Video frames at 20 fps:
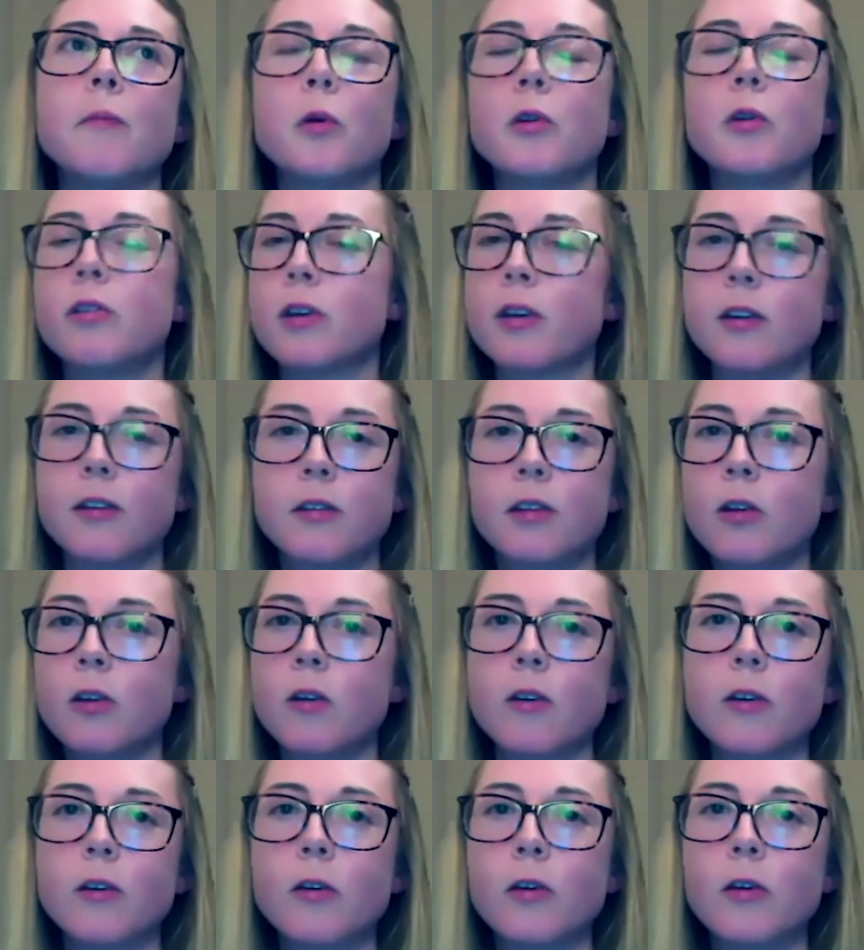which you
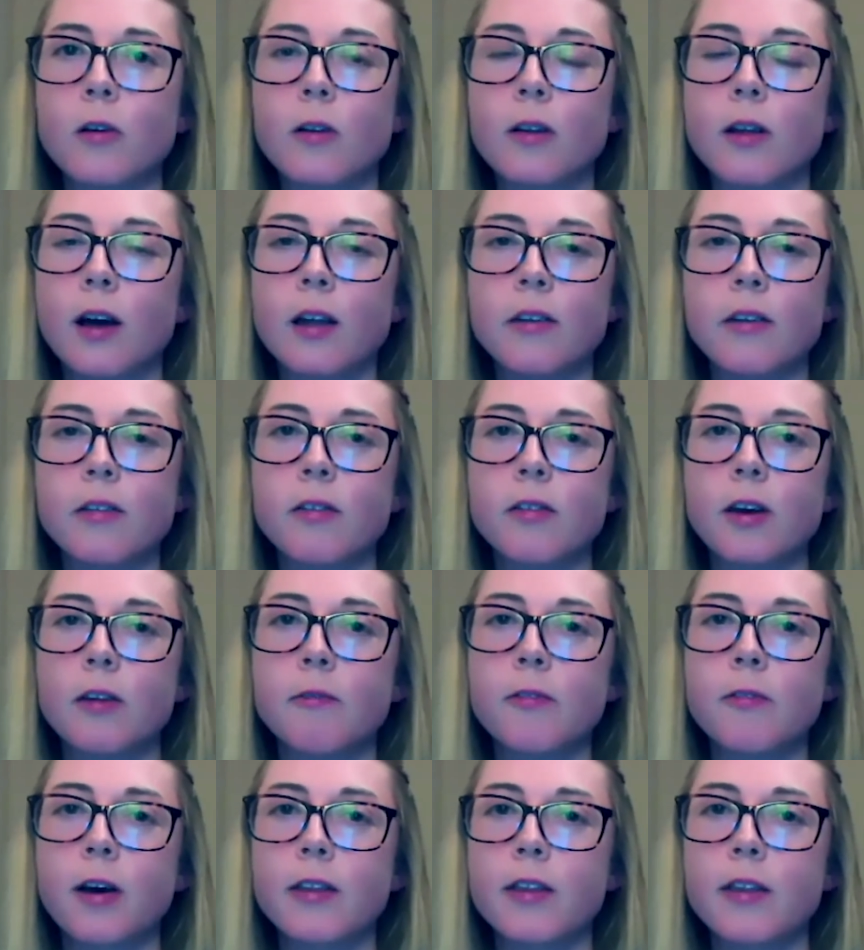can Google and
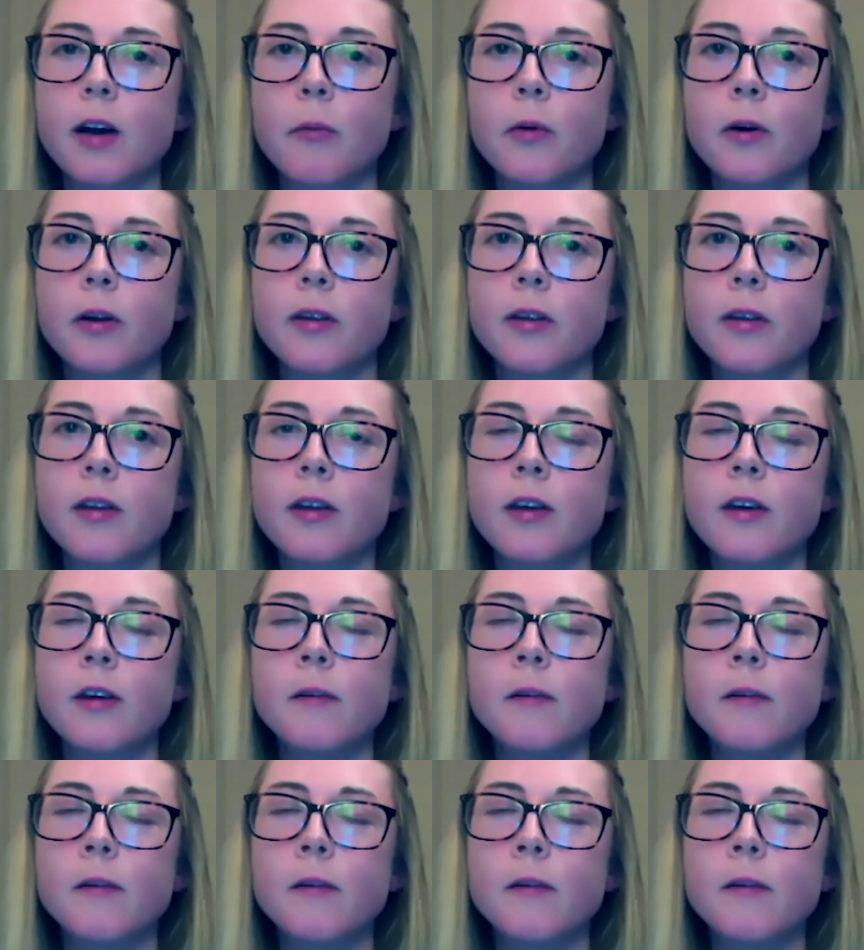find that one.